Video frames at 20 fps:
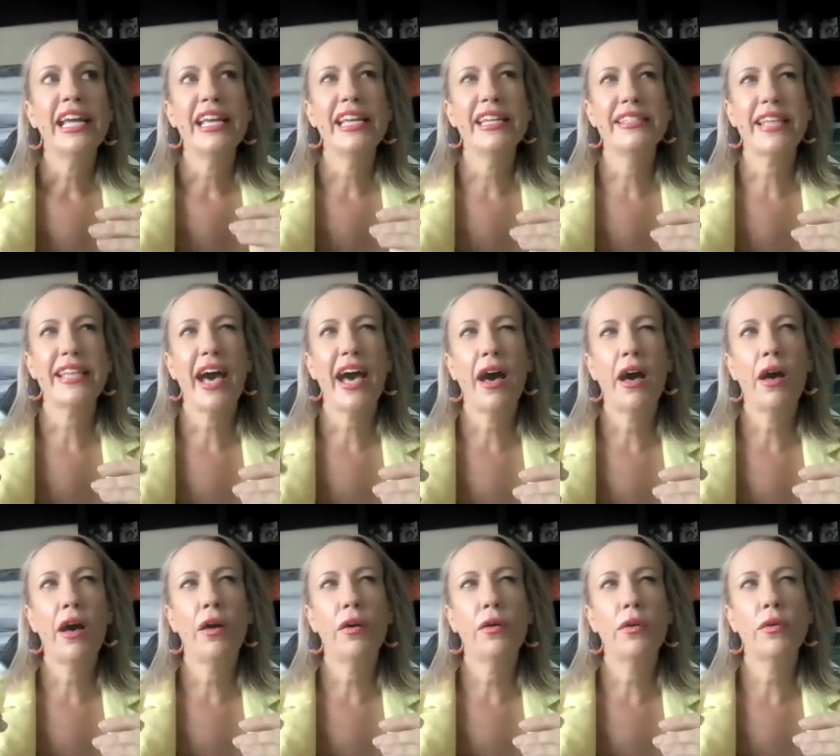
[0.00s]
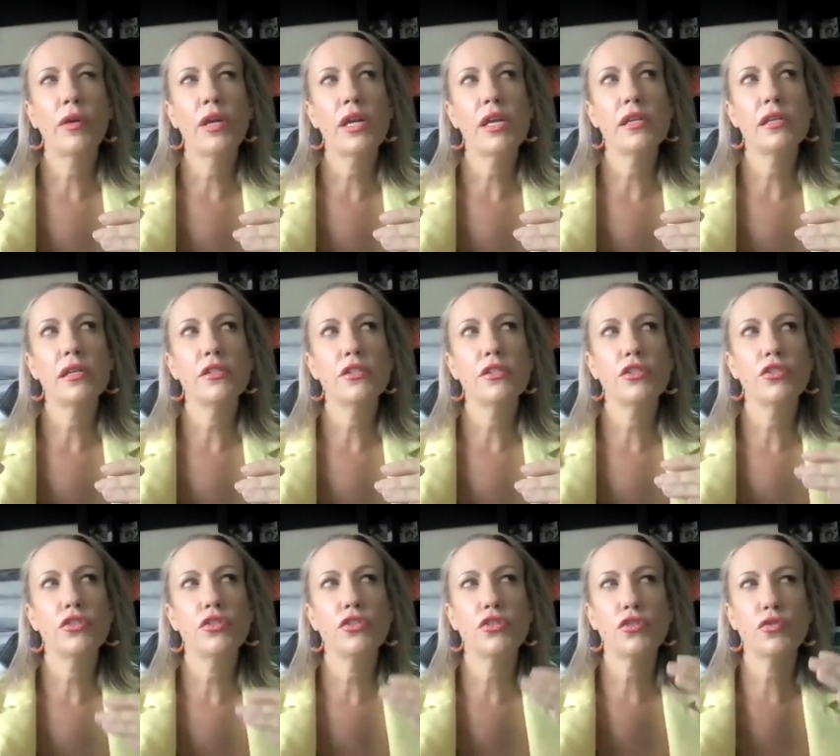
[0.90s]
is how
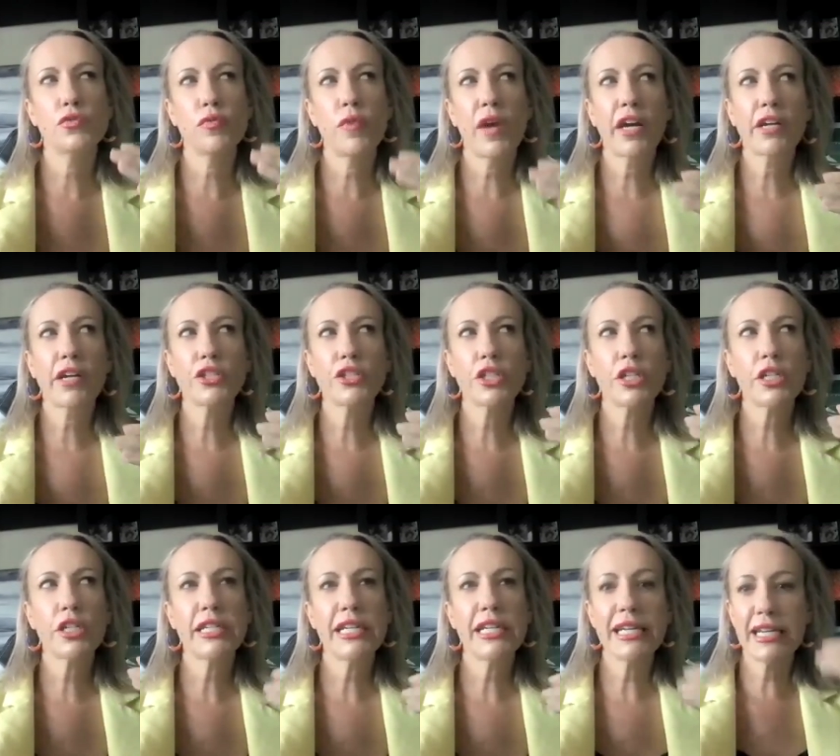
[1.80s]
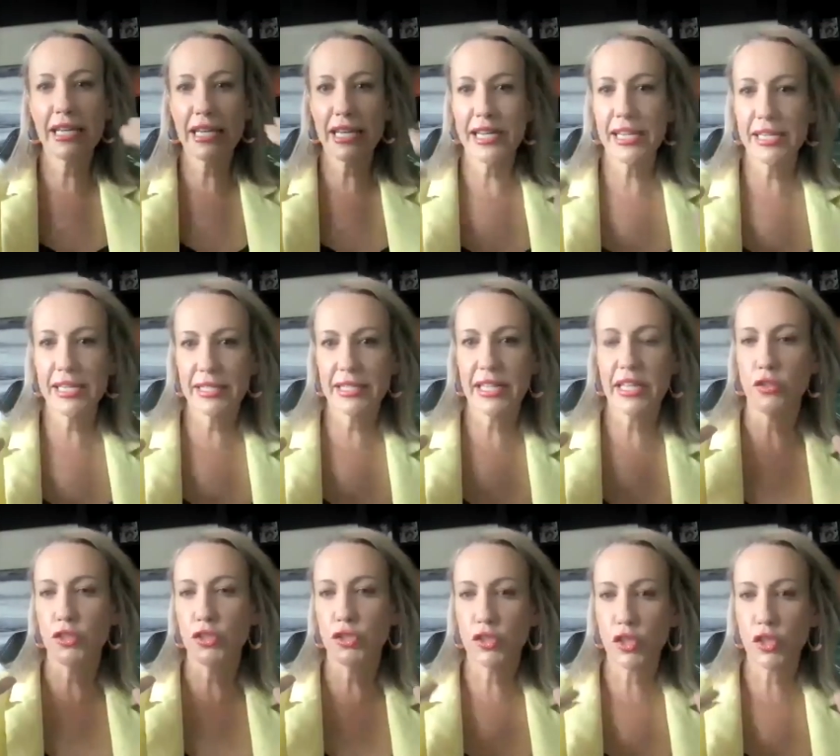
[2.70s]
structured it is.
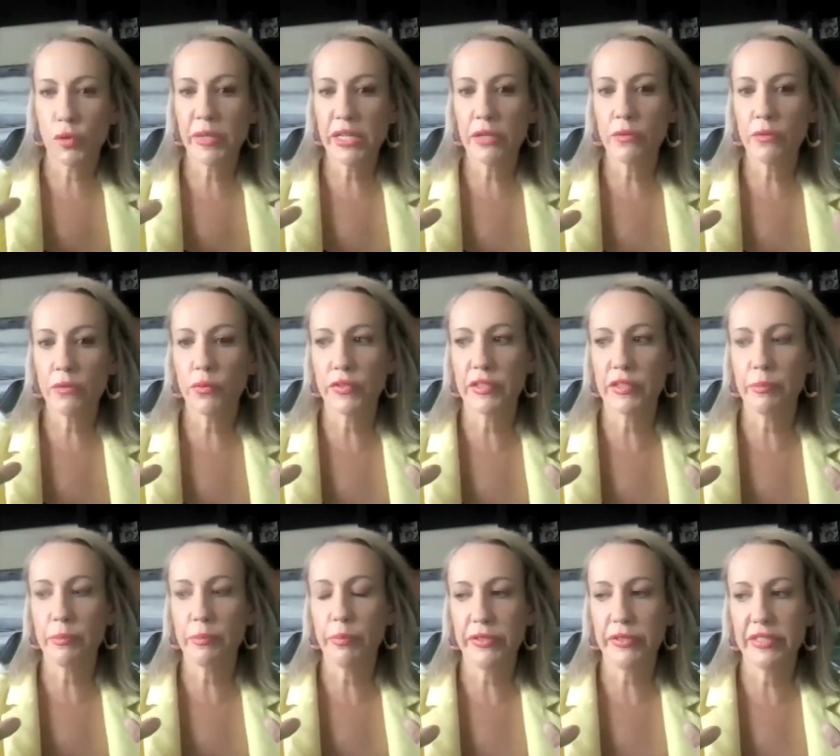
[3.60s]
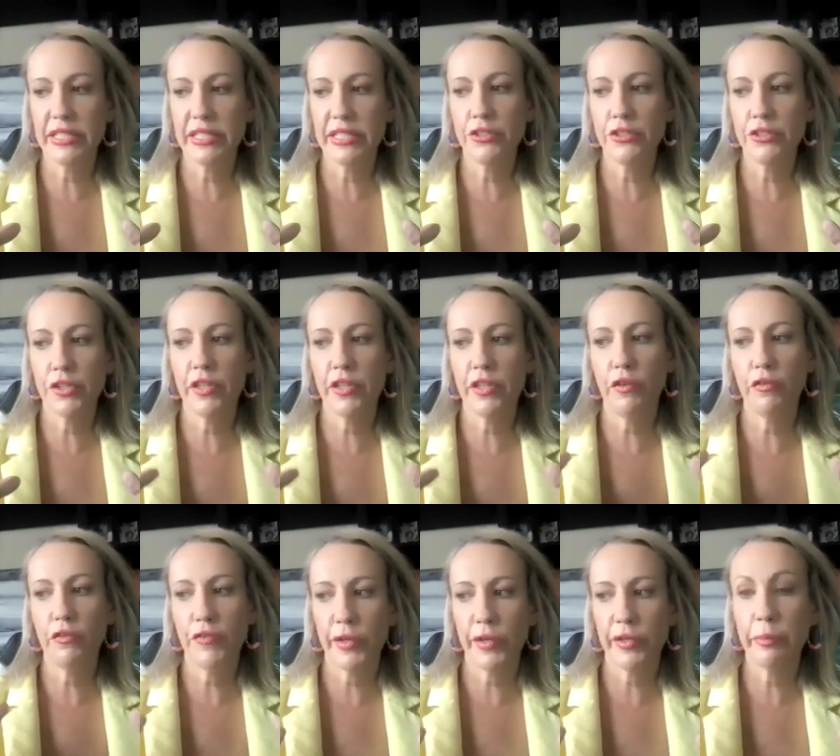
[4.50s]
There's so many rules and procedure that are
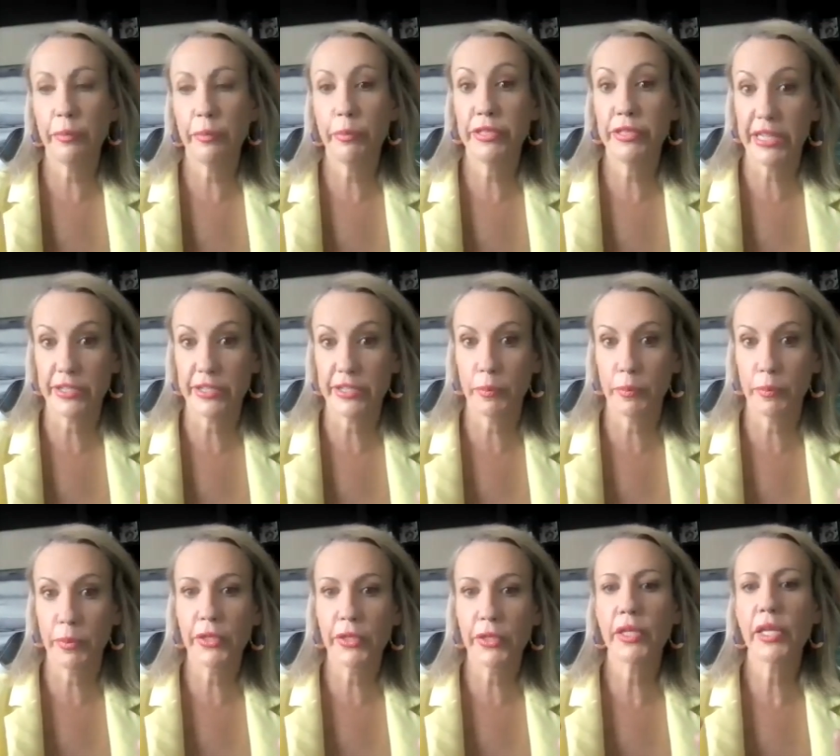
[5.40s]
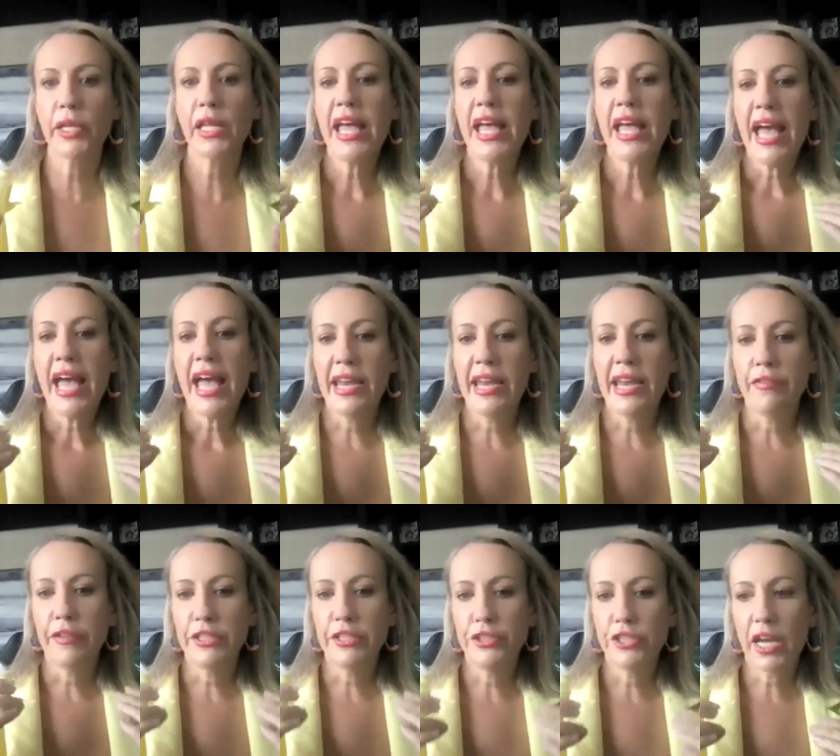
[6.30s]
fairly predictable. And
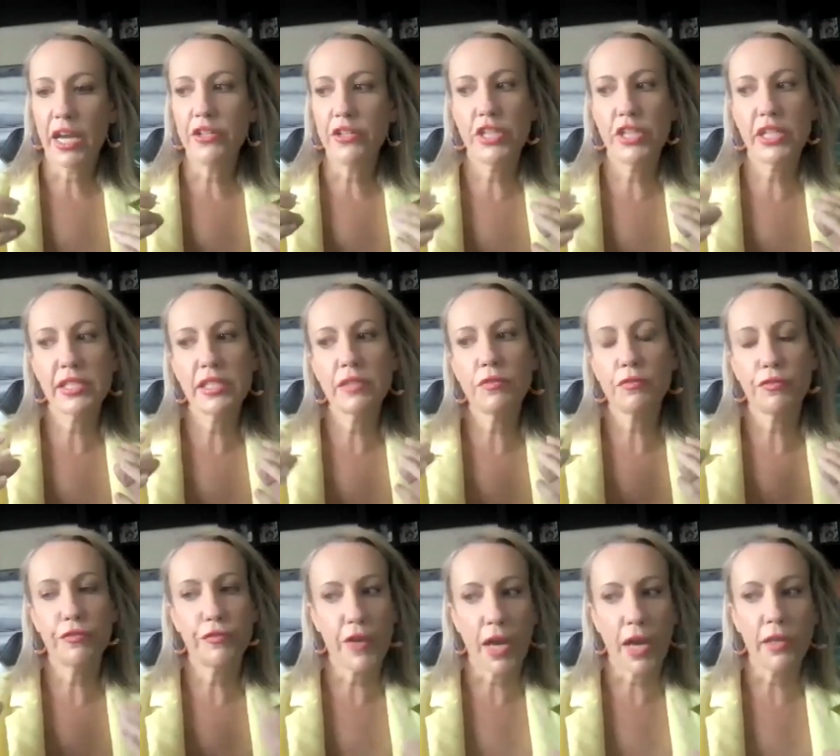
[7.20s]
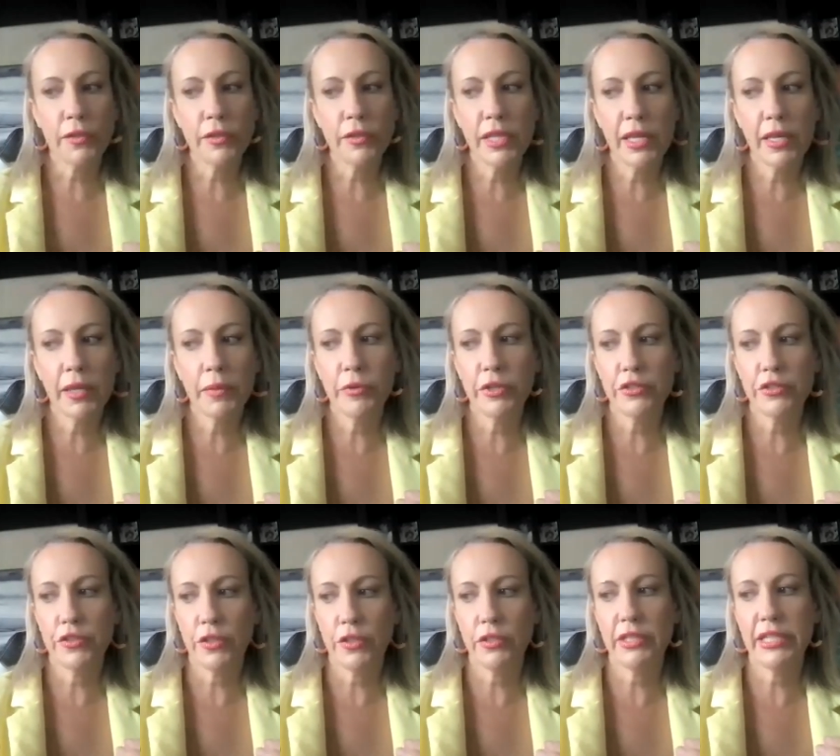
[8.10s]
if a judge doesn't follow them, which
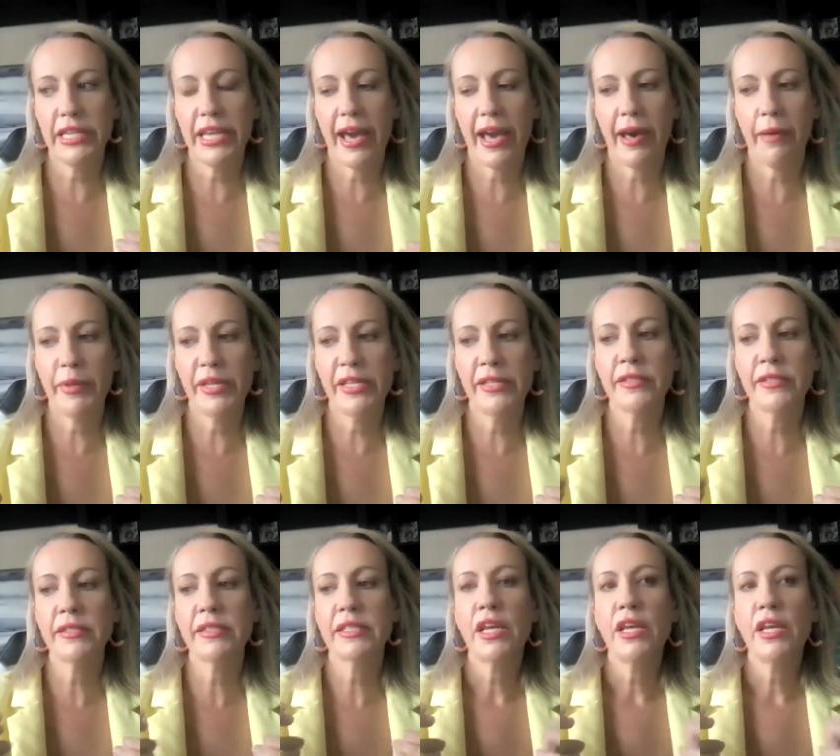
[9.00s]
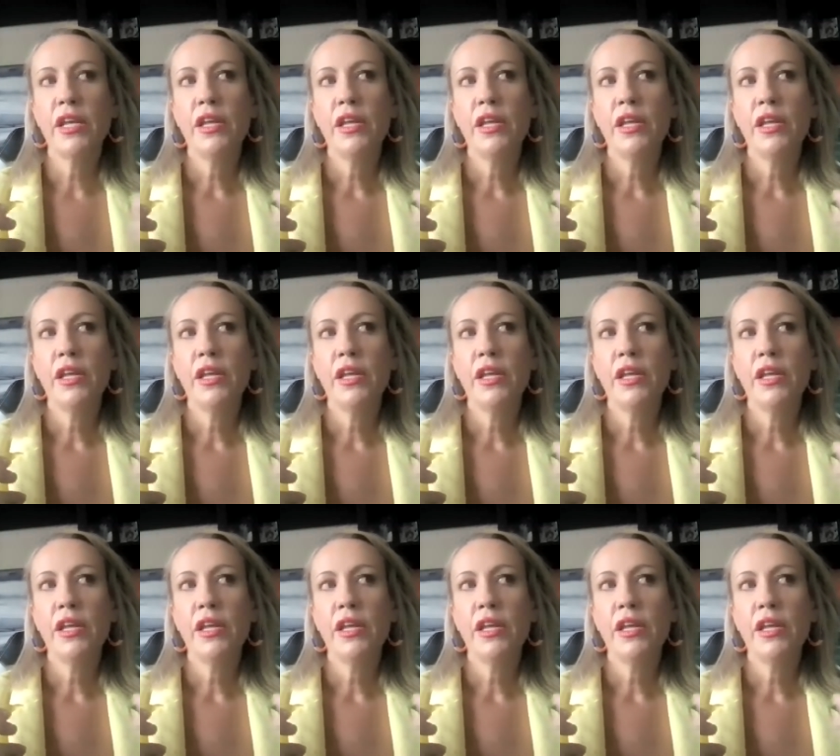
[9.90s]
certainly happens,